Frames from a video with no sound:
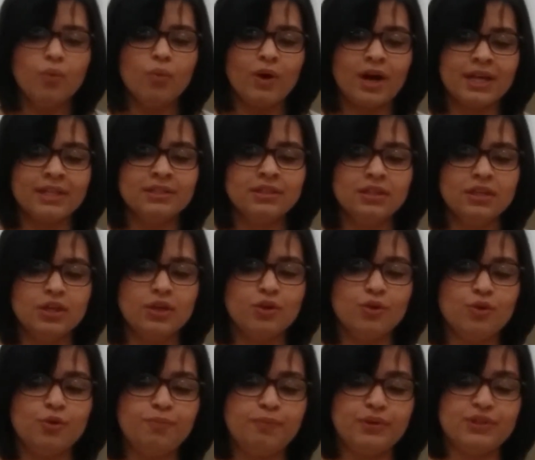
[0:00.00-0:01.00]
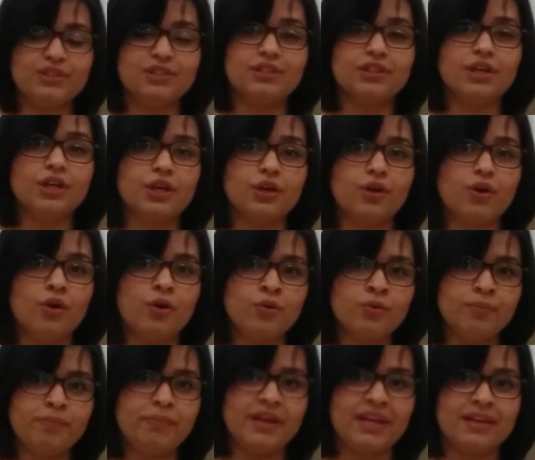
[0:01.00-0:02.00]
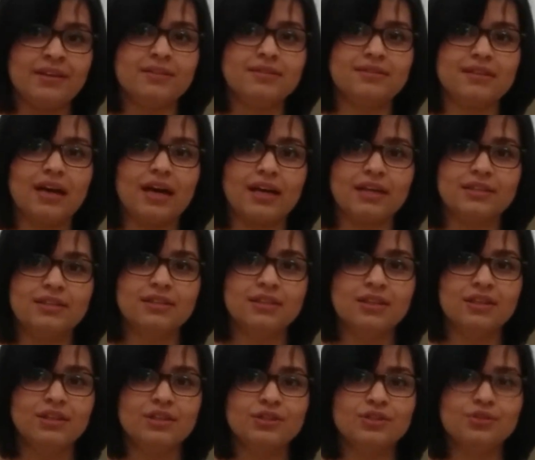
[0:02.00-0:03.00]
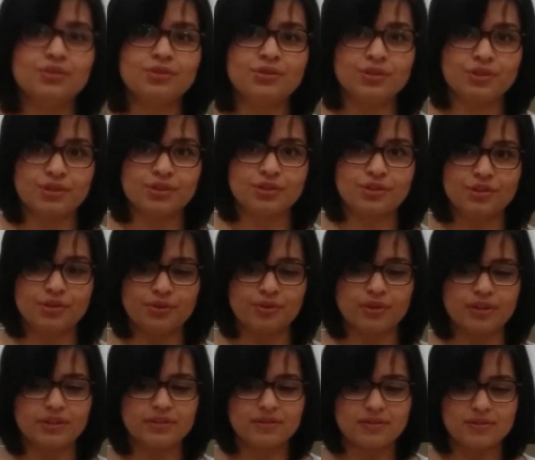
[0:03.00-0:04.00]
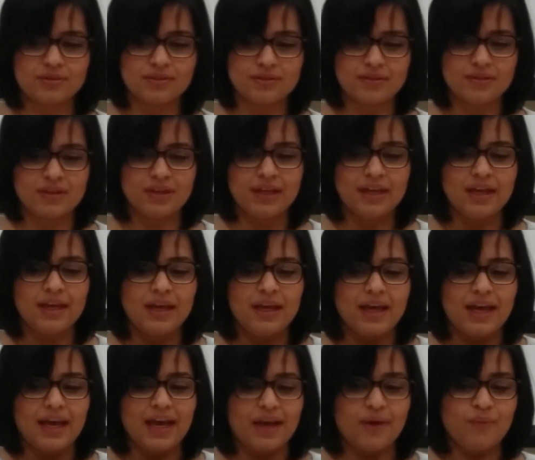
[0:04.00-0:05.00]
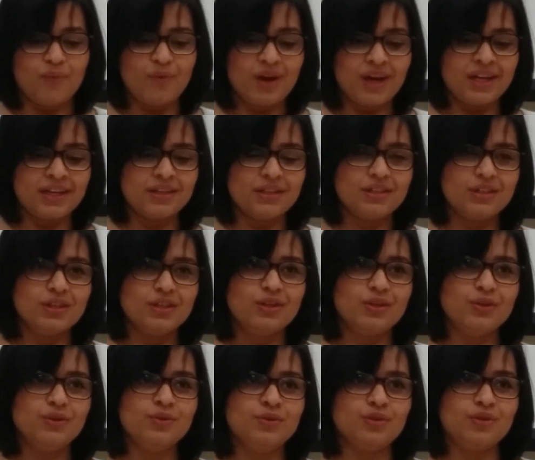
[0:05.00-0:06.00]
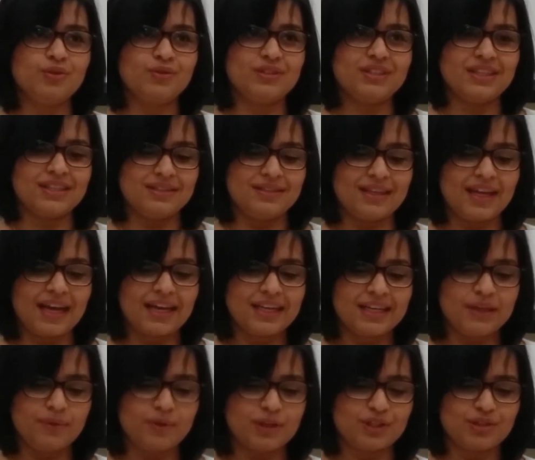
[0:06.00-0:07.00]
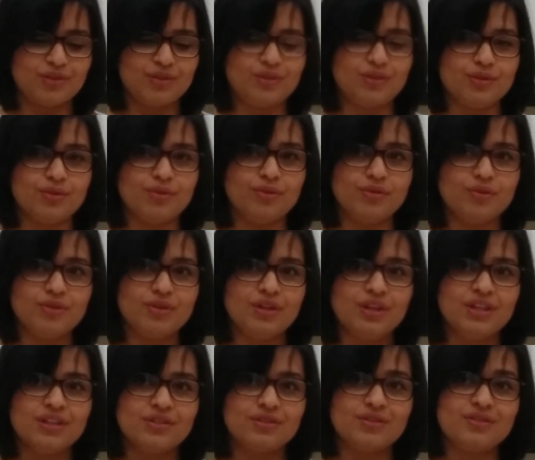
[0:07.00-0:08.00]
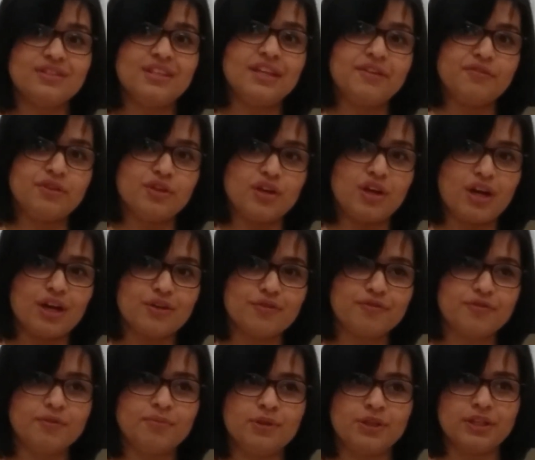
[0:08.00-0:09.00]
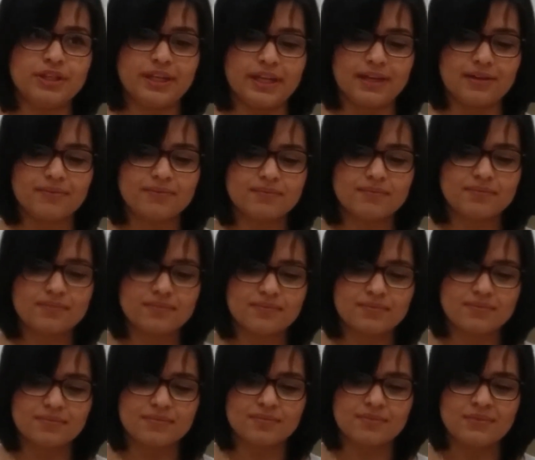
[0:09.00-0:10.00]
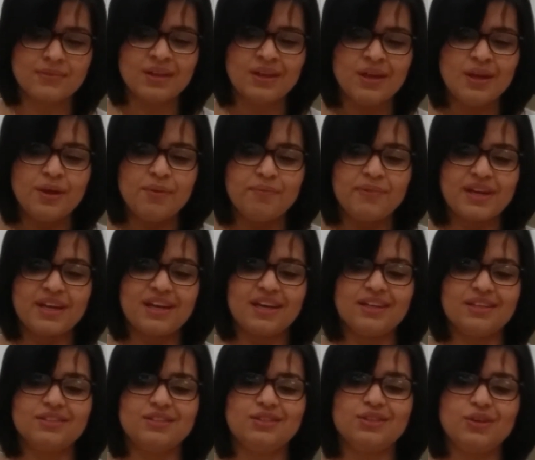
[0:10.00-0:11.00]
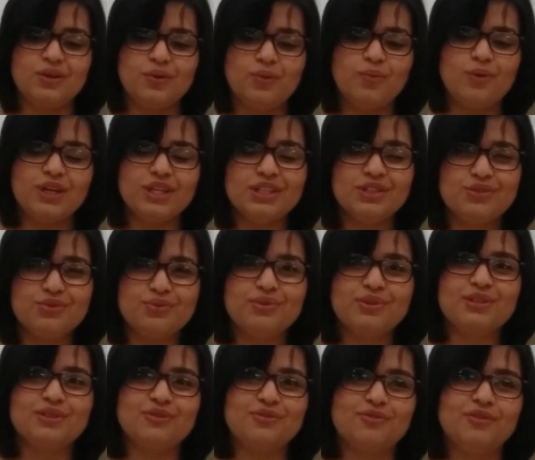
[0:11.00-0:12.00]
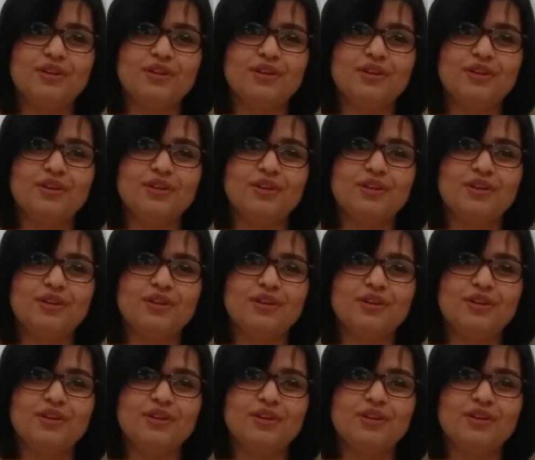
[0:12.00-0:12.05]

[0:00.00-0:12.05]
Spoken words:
One who puts her own pain aside to nurse yours. And one who knows exactly what to do to save your heart from hurting. Because what is real